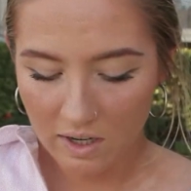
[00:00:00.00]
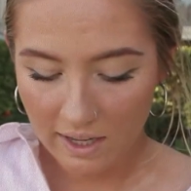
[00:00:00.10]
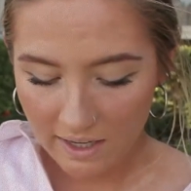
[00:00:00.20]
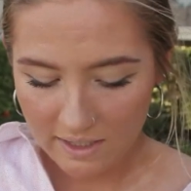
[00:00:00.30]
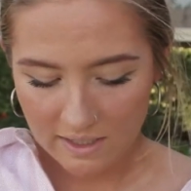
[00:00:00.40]

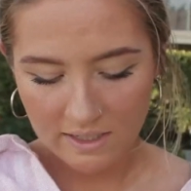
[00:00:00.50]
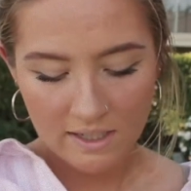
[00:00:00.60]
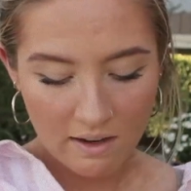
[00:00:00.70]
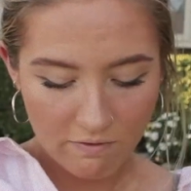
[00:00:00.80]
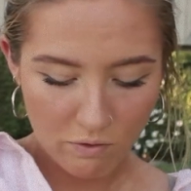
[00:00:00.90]
it,
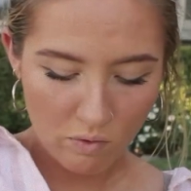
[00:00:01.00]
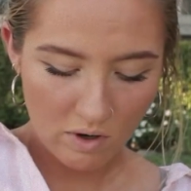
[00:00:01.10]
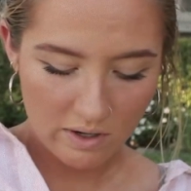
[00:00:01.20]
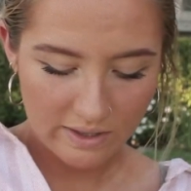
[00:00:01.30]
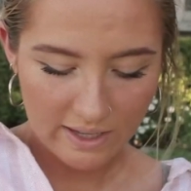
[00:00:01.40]
except
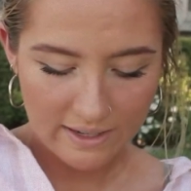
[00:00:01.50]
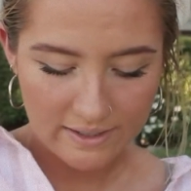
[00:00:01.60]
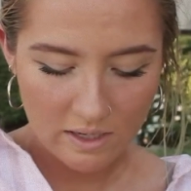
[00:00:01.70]
for the last